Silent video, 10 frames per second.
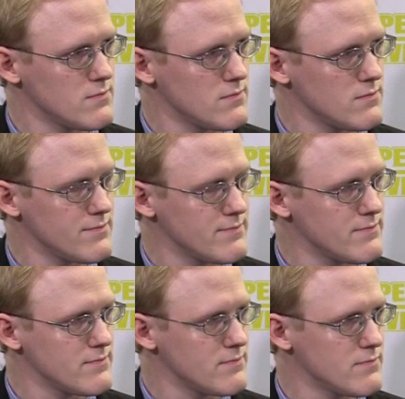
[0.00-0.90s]

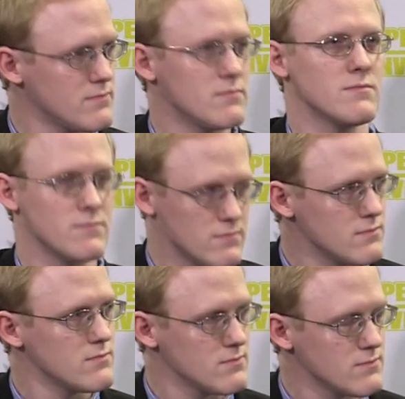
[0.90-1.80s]

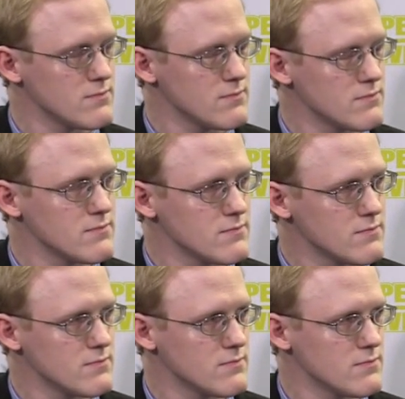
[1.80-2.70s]

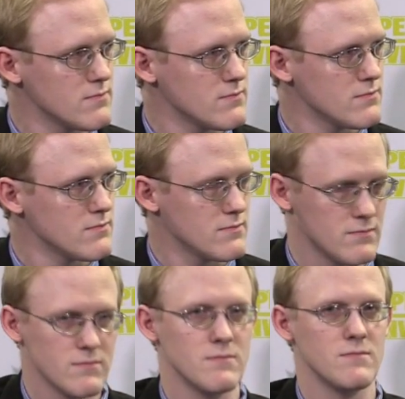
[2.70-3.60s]

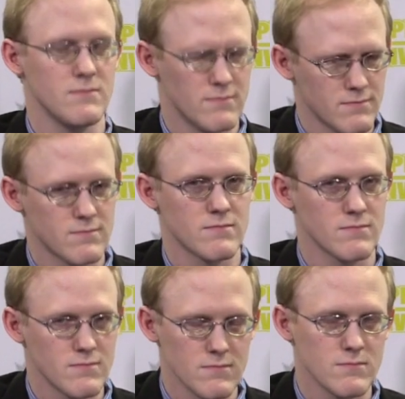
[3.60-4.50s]

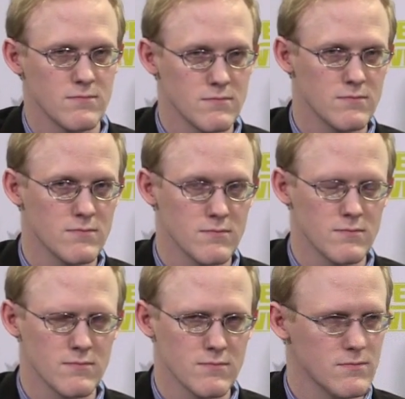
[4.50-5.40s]

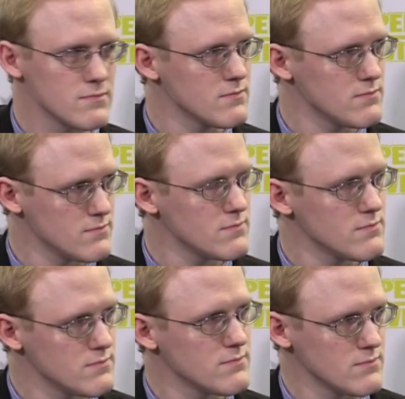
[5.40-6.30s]

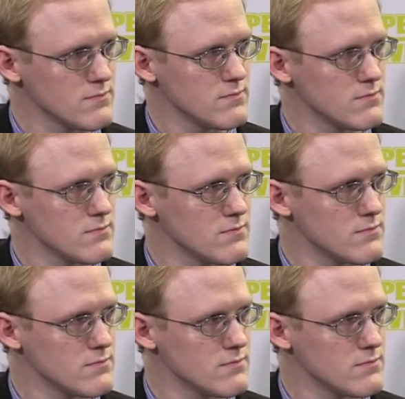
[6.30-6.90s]
(silent)